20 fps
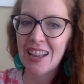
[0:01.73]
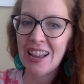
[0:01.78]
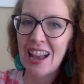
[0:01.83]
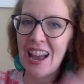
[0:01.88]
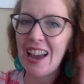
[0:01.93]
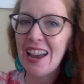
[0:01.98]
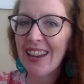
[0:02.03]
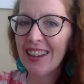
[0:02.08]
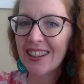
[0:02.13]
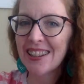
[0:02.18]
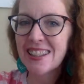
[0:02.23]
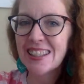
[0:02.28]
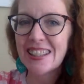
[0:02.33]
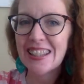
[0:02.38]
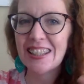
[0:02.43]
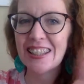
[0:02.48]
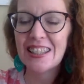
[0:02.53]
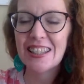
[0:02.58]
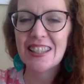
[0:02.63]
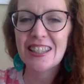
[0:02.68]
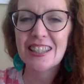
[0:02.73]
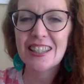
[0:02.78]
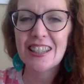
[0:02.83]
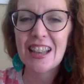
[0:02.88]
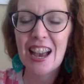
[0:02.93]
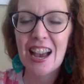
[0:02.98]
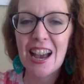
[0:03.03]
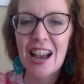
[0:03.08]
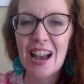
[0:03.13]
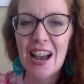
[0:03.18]
Hi, this is
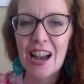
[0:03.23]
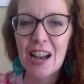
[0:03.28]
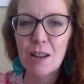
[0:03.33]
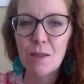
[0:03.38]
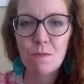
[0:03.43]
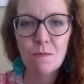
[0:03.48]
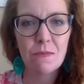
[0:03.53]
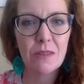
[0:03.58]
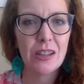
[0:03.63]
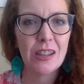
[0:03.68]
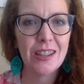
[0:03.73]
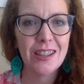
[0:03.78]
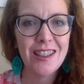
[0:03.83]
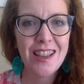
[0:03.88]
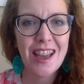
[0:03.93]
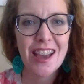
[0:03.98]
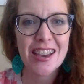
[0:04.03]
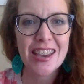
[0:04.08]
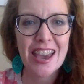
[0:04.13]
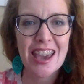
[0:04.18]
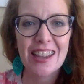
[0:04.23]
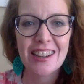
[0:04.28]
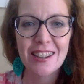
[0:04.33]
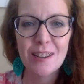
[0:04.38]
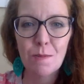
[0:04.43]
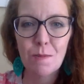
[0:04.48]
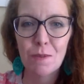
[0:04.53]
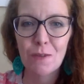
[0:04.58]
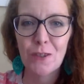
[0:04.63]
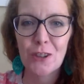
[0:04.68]
me
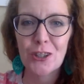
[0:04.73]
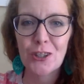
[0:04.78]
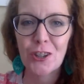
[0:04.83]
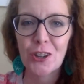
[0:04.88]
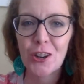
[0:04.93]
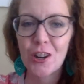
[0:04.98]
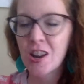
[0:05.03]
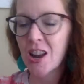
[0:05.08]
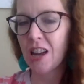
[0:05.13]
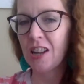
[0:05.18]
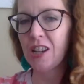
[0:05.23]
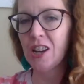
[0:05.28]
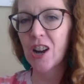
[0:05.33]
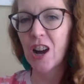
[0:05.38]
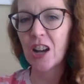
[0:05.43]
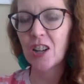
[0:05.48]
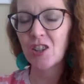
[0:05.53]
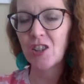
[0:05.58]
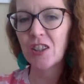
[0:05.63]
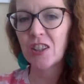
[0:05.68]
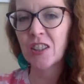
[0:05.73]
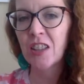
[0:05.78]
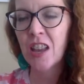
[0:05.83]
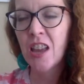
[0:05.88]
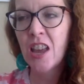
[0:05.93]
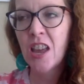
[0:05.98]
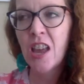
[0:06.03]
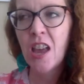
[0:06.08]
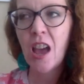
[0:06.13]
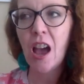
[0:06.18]
again, Professor Adair-Hodges.
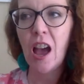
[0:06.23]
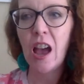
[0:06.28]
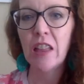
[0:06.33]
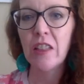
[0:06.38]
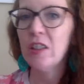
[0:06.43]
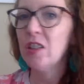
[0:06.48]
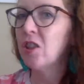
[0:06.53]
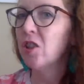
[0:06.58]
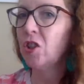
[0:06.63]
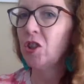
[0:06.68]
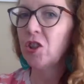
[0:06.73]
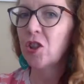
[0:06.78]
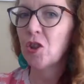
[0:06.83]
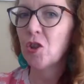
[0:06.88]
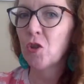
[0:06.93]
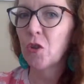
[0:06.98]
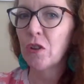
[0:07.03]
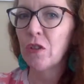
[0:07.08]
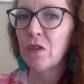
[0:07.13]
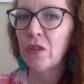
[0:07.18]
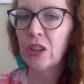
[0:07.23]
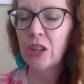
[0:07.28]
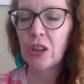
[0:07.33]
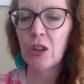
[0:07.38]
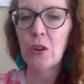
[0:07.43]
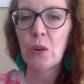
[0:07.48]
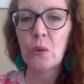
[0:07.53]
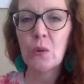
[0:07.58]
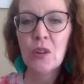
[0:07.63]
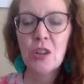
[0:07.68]
This is just a short
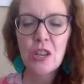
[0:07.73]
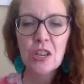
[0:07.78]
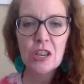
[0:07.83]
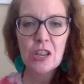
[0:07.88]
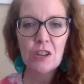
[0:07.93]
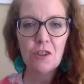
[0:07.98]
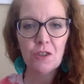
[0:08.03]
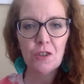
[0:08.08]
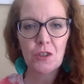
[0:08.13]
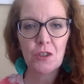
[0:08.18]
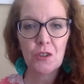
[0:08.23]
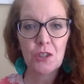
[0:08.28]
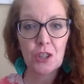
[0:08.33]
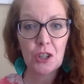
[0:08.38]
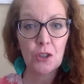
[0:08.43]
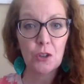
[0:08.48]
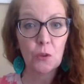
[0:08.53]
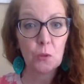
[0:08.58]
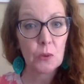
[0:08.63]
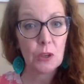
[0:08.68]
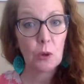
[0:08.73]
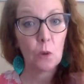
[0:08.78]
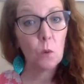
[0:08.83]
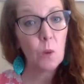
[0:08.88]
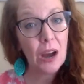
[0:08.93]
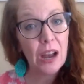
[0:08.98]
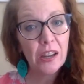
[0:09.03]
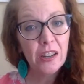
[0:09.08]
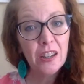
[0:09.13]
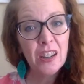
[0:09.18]
video introducing you to week
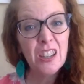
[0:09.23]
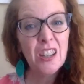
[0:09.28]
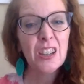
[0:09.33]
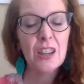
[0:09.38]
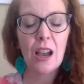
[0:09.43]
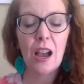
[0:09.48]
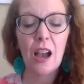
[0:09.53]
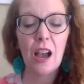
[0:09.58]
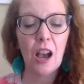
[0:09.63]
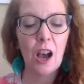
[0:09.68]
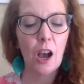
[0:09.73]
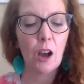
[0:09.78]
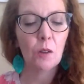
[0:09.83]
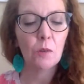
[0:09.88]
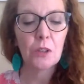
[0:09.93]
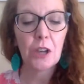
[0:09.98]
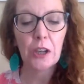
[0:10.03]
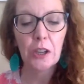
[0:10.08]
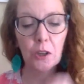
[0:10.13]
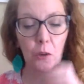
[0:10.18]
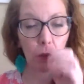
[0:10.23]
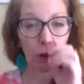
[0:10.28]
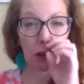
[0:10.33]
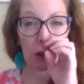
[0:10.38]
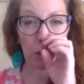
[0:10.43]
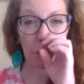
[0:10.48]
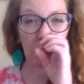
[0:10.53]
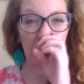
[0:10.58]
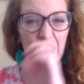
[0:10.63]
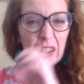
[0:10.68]
one, talking
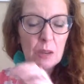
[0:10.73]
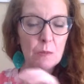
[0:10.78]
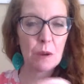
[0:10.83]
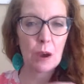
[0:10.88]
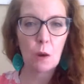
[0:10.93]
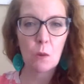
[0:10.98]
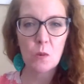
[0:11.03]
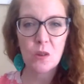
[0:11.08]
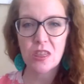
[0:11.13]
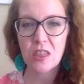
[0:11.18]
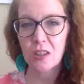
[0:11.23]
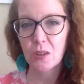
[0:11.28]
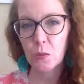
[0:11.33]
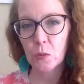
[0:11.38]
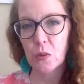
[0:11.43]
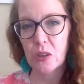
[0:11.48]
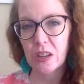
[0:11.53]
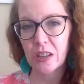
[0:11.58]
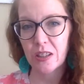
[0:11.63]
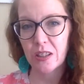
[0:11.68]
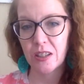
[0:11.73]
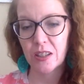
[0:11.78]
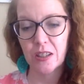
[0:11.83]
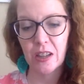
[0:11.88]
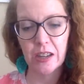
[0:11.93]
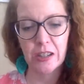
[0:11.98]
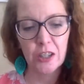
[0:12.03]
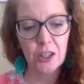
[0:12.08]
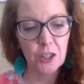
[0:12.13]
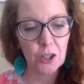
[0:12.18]
really briefly about what this week is
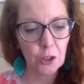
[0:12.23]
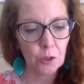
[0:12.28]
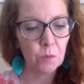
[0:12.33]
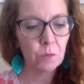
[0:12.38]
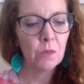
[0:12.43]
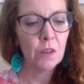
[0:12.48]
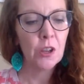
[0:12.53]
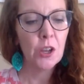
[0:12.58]
designed to do.